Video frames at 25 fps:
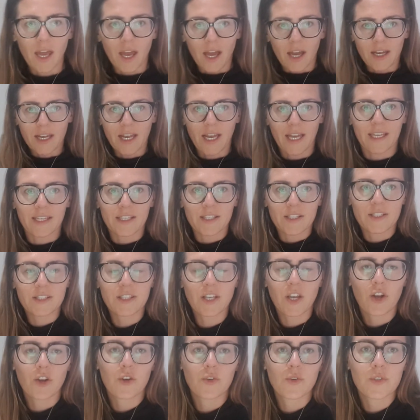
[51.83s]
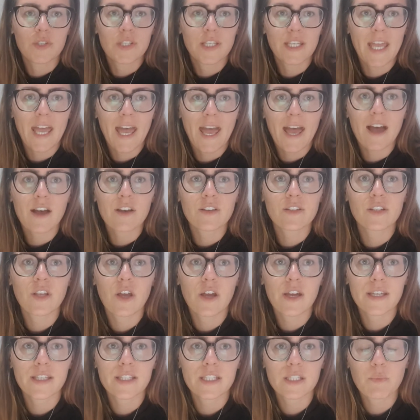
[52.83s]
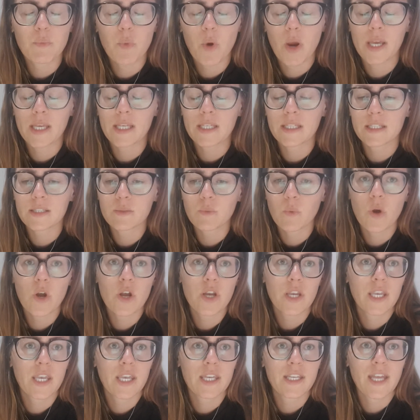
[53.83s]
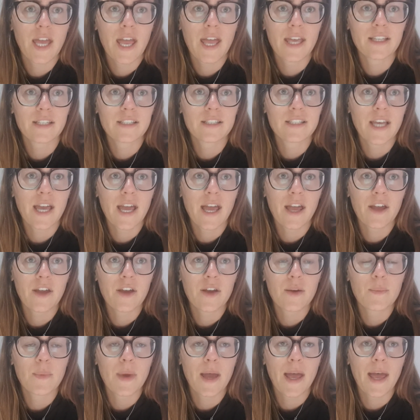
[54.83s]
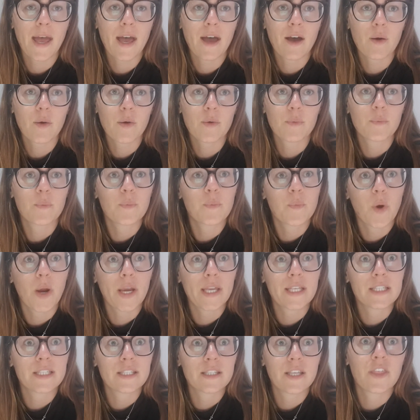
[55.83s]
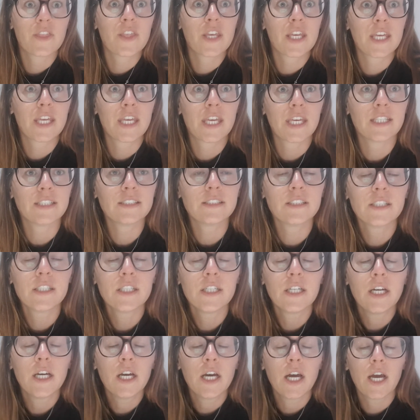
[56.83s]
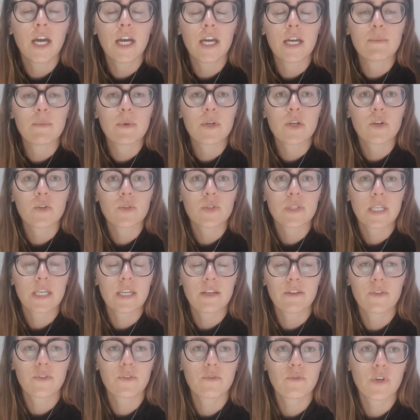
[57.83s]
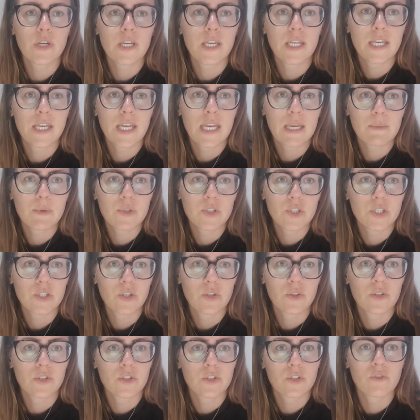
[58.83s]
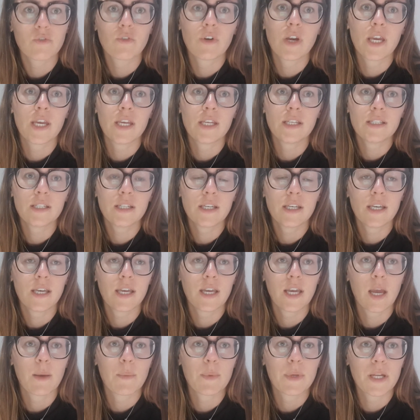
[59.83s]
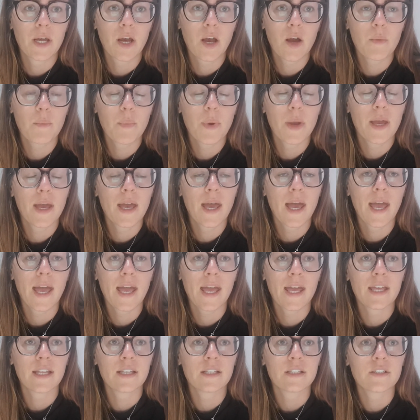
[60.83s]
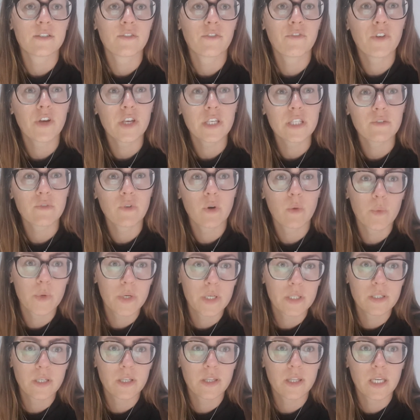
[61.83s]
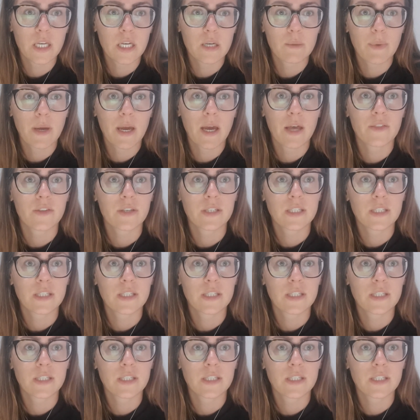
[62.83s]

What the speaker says: Okay, so to get our science brains working and our brains thinking, you'll see three images on the screen coming up. And first of all, I want you to think about the